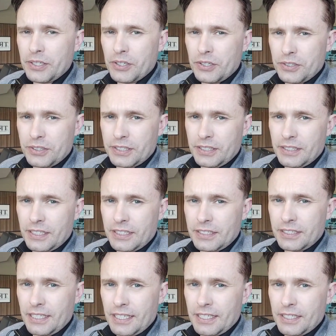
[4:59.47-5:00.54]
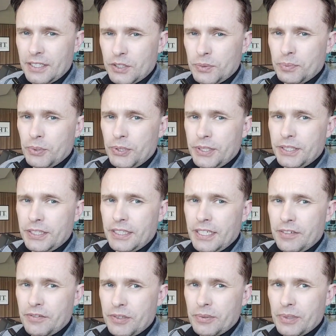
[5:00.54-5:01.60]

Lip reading: noticing that he's getting exploited in every